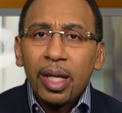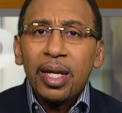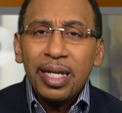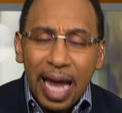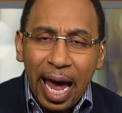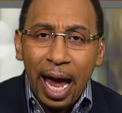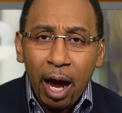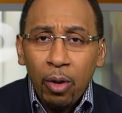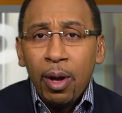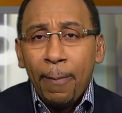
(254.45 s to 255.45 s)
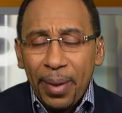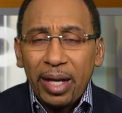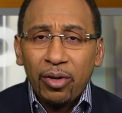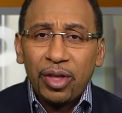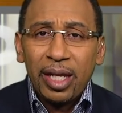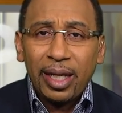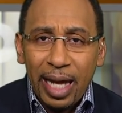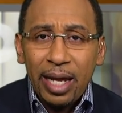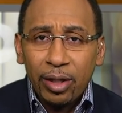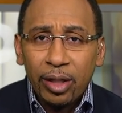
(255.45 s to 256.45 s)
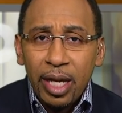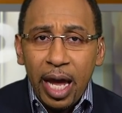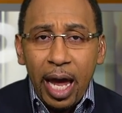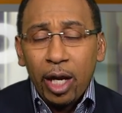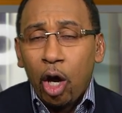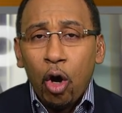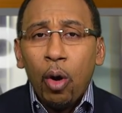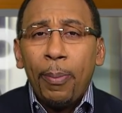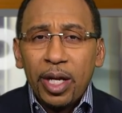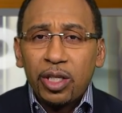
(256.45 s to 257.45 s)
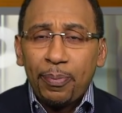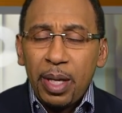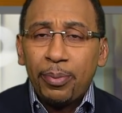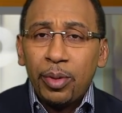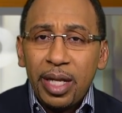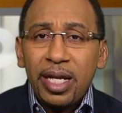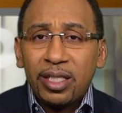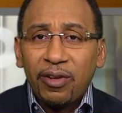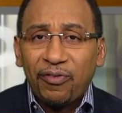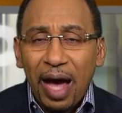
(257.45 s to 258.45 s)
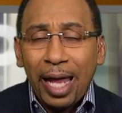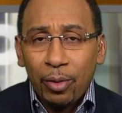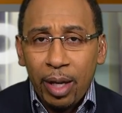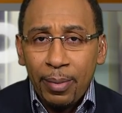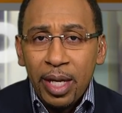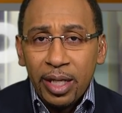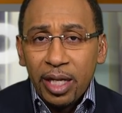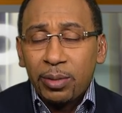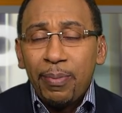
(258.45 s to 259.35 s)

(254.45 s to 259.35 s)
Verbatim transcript: now better than later, and a whole bunch of people needs to follow him. This